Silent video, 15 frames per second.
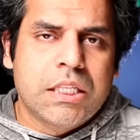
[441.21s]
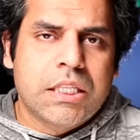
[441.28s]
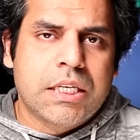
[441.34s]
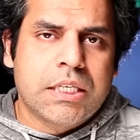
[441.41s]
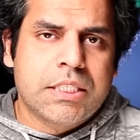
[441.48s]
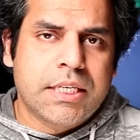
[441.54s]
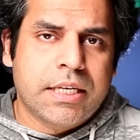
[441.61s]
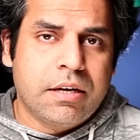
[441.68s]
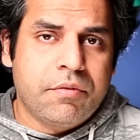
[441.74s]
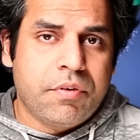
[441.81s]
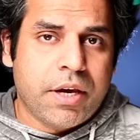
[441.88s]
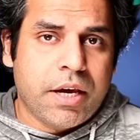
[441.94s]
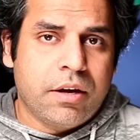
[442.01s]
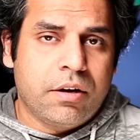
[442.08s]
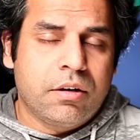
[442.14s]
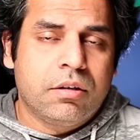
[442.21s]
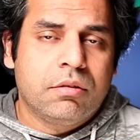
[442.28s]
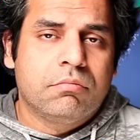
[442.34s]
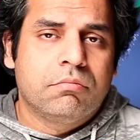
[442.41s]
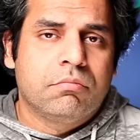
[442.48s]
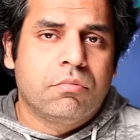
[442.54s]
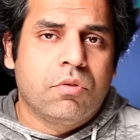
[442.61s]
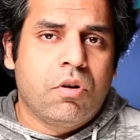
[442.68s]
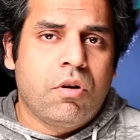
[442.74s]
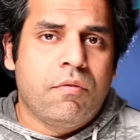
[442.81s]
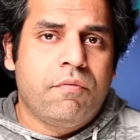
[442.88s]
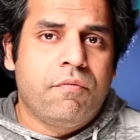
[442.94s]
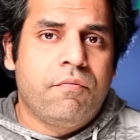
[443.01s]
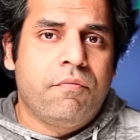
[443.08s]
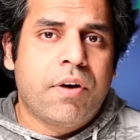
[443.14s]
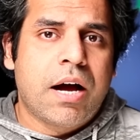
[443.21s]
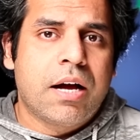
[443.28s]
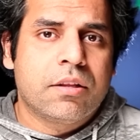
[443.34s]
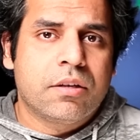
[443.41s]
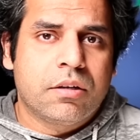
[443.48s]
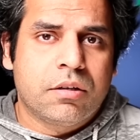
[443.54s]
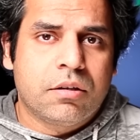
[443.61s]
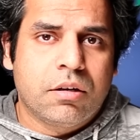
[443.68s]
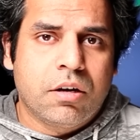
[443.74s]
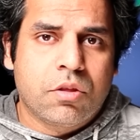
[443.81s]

the significator of father,